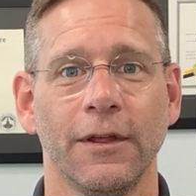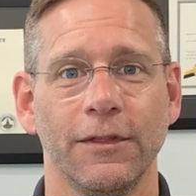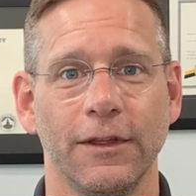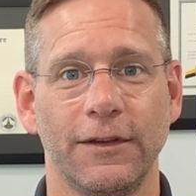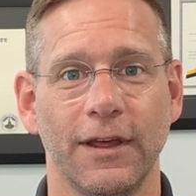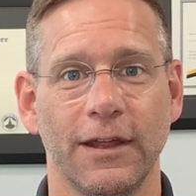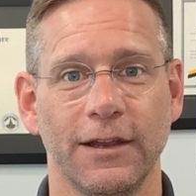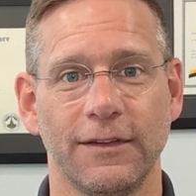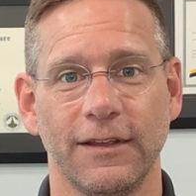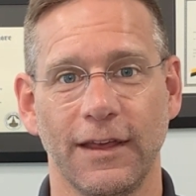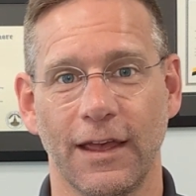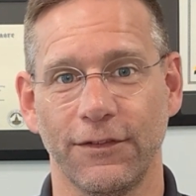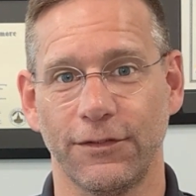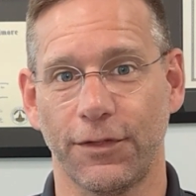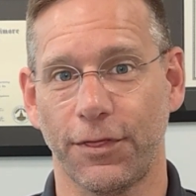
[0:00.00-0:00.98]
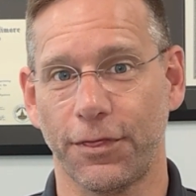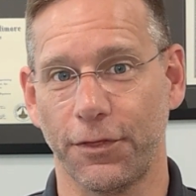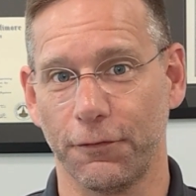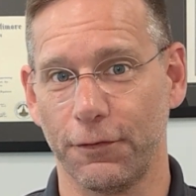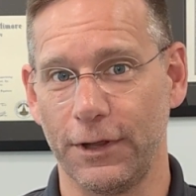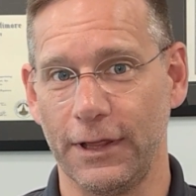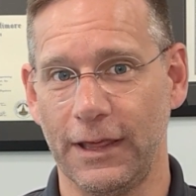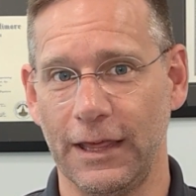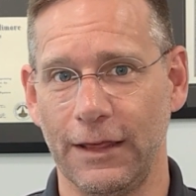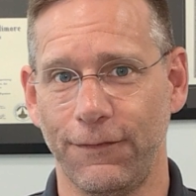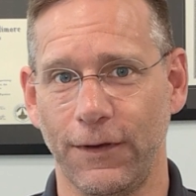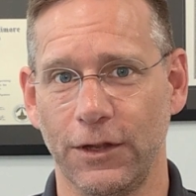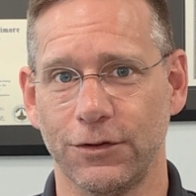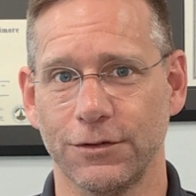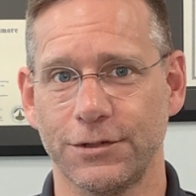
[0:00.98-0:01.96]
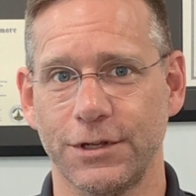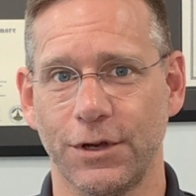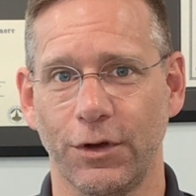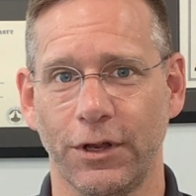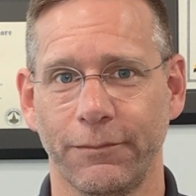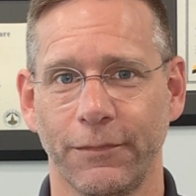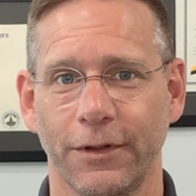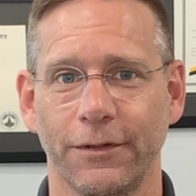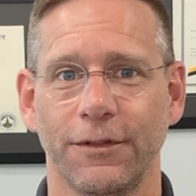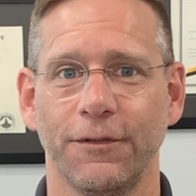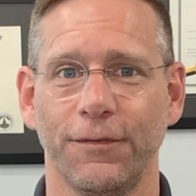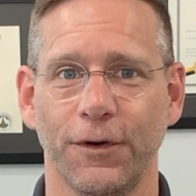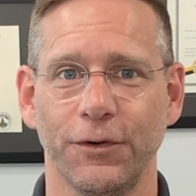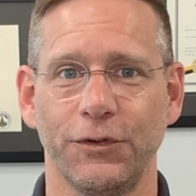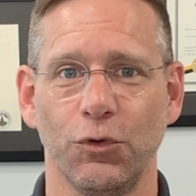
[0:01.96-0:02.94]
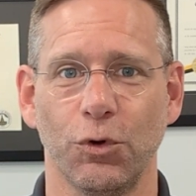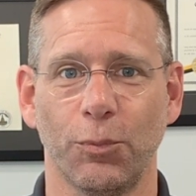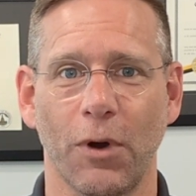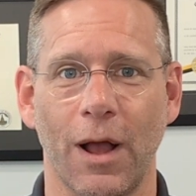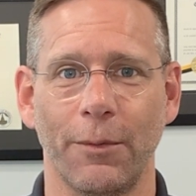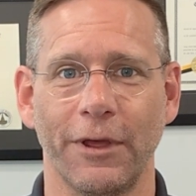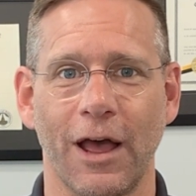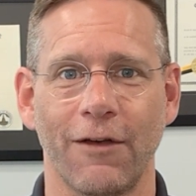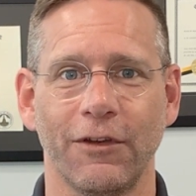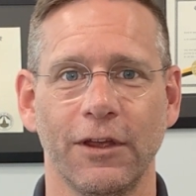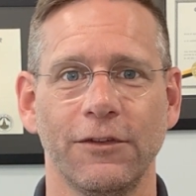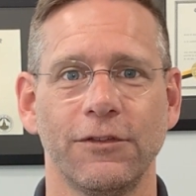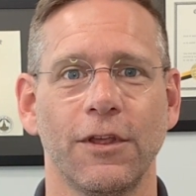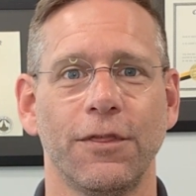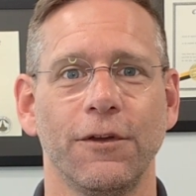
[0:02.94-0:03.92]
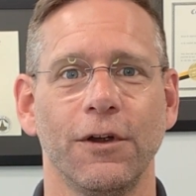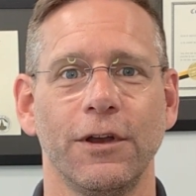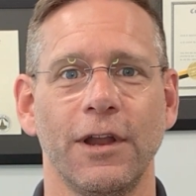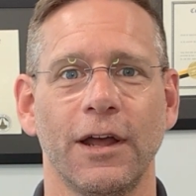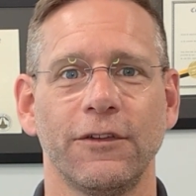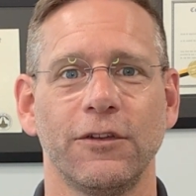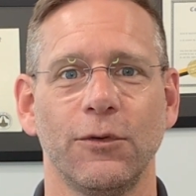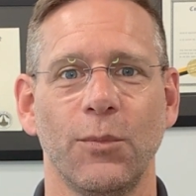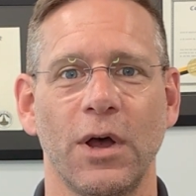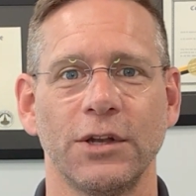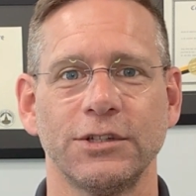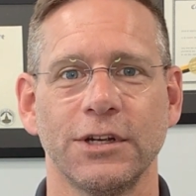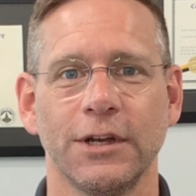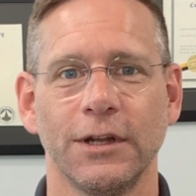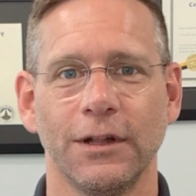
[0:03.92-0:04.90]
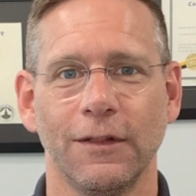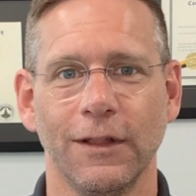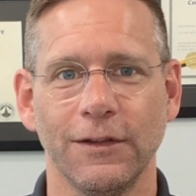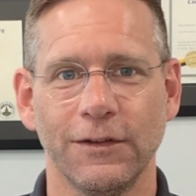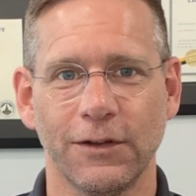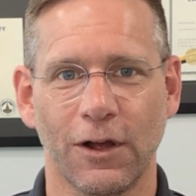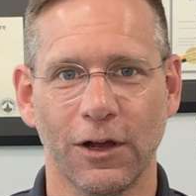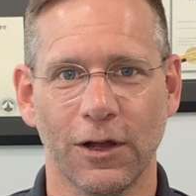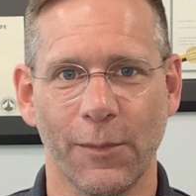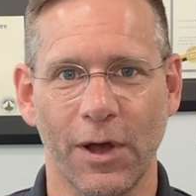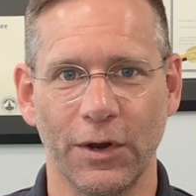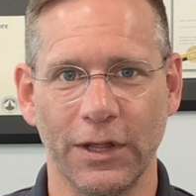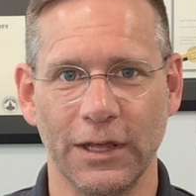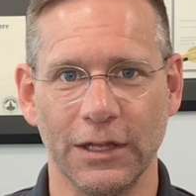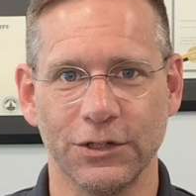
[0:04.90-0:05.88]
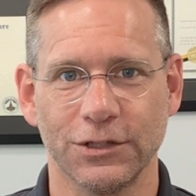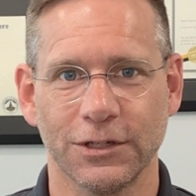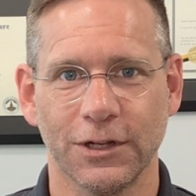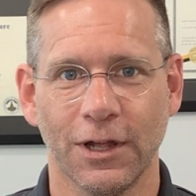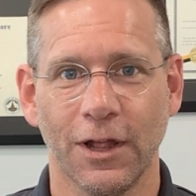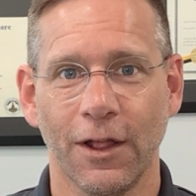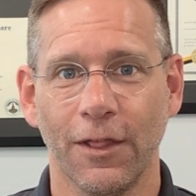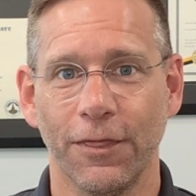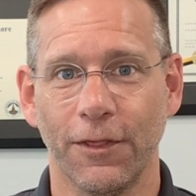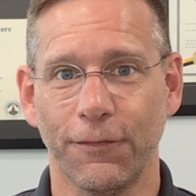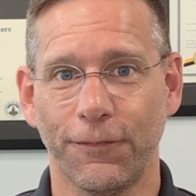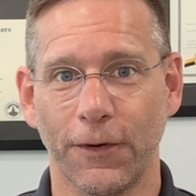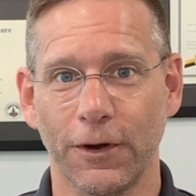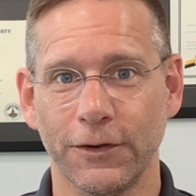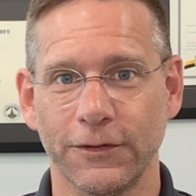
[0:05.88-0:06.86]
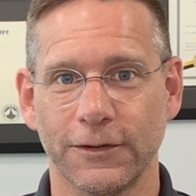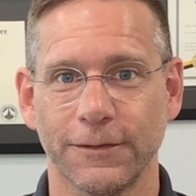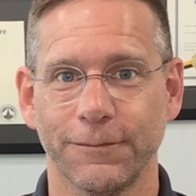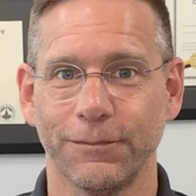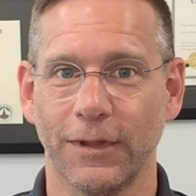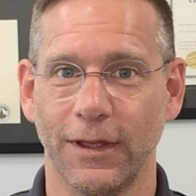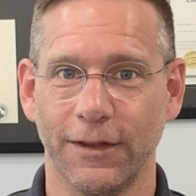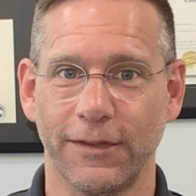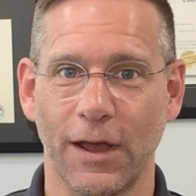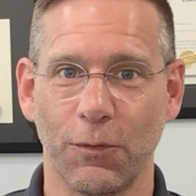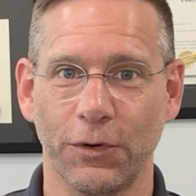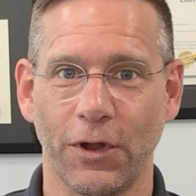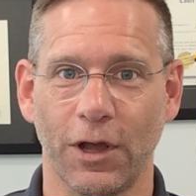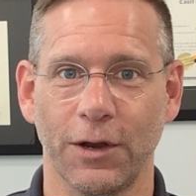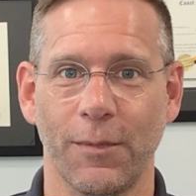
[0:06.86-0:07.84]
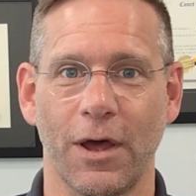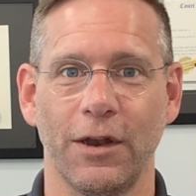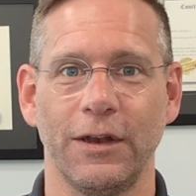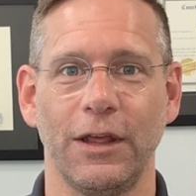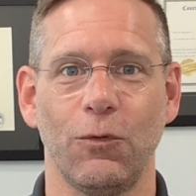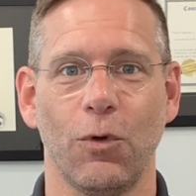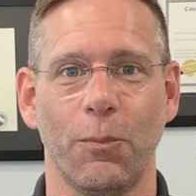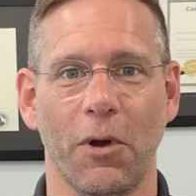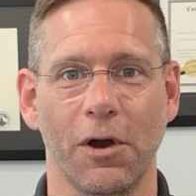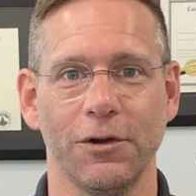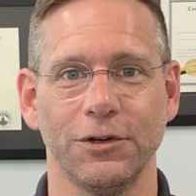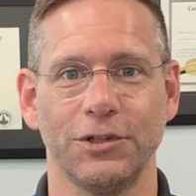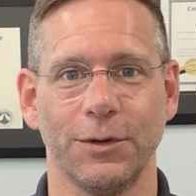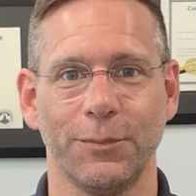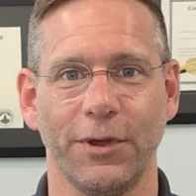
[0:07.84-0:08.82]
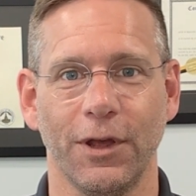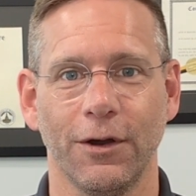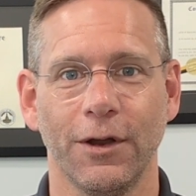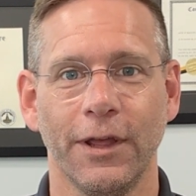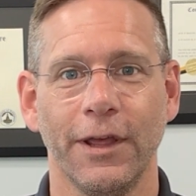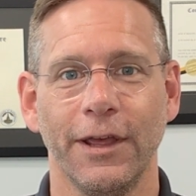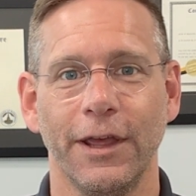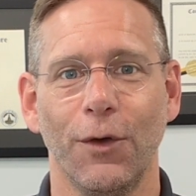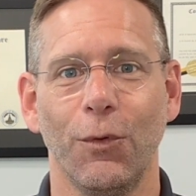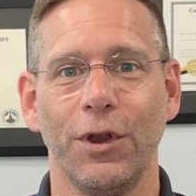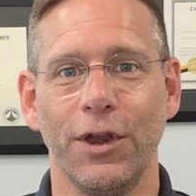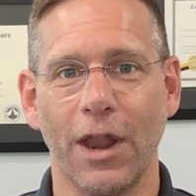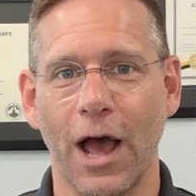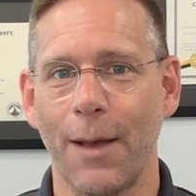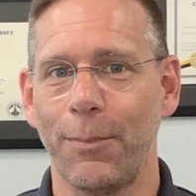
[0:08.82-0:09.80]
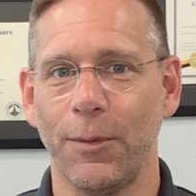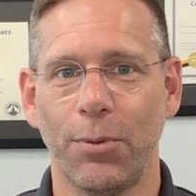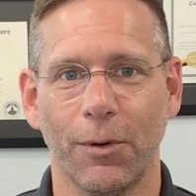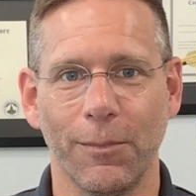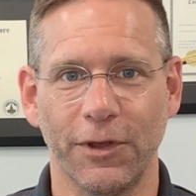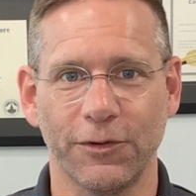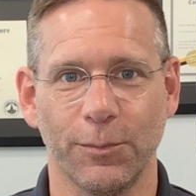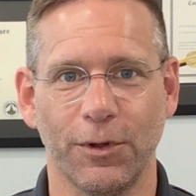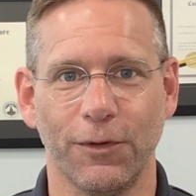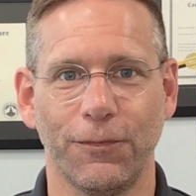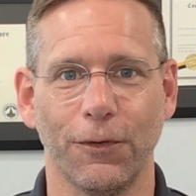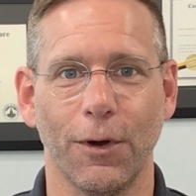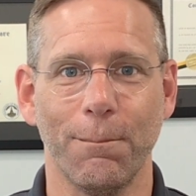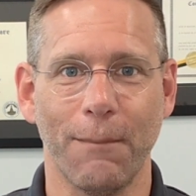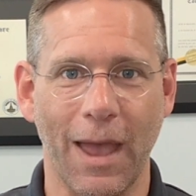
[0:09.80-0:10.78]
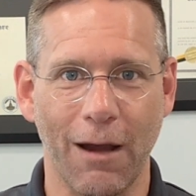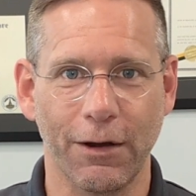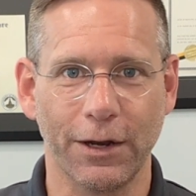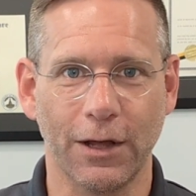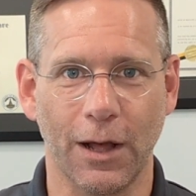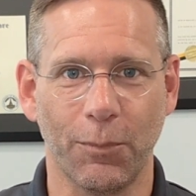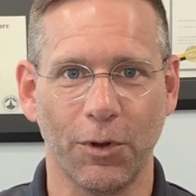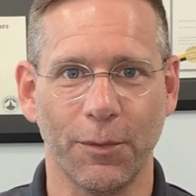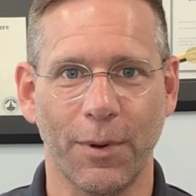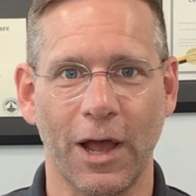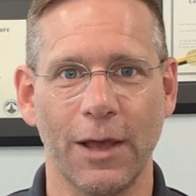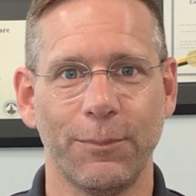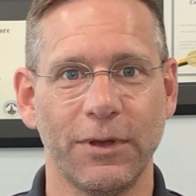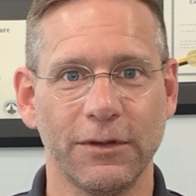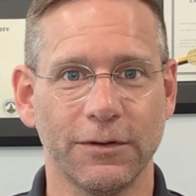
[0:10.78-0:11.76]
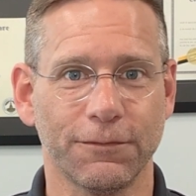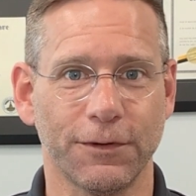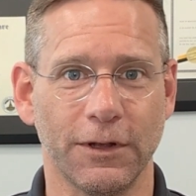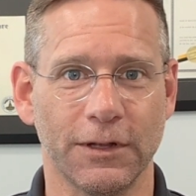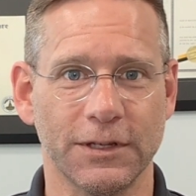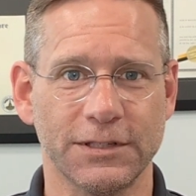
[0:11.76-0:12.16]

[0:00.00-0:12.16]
The tenancy has three key features to it. The first two are probably obvious, the third not so much. Let's talk about each. The first is that we're talking about an equal partnership here. It would not be permissible for a married couple to buy a piece of real